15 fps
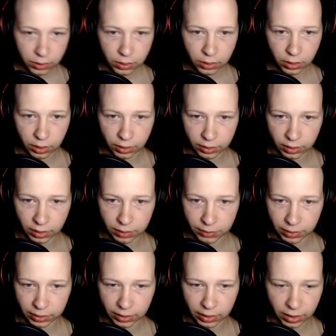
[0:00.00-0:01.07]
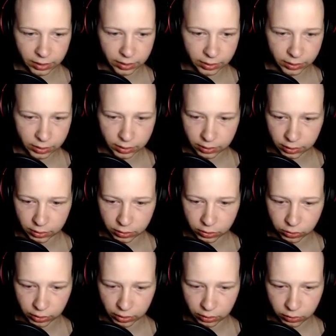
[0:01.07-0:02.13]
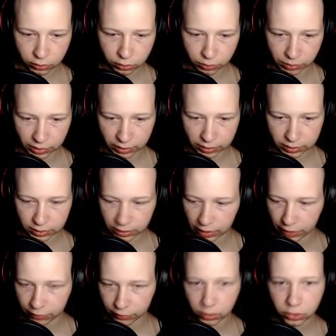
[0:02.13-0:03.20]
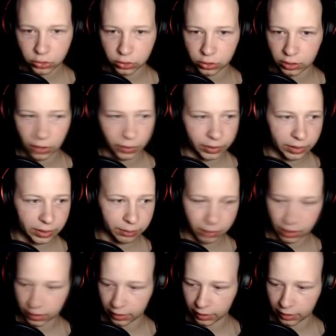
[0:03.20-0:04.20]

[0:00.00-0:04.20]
And then my guy here needs to get to max level, so now I can buy